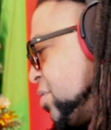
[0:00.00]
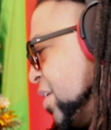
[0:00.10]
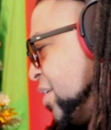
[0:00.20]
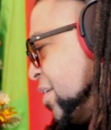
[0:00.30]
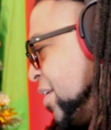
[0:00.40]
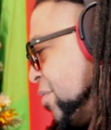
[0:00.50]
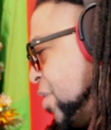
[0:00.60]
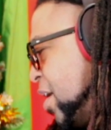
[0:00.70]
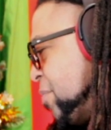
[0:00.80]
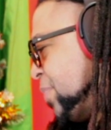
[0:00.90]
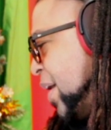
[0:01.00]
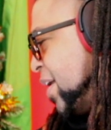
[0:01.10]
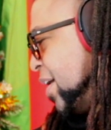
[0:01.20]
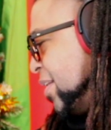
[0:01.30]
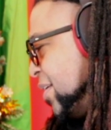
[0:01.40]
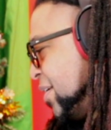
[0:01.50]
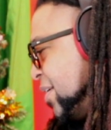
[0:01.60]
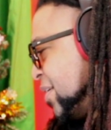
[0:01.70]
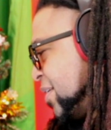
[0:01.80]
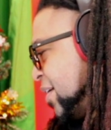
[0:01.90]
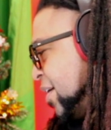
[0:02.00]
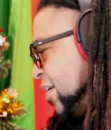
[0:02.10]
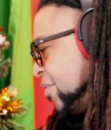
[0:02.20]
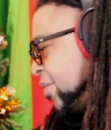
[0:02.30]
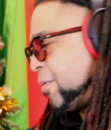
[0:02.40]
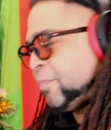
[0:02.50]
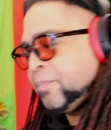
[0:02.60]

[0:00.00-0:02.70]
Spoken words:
Oh, shit. No, the wrong button. Oh, there we go.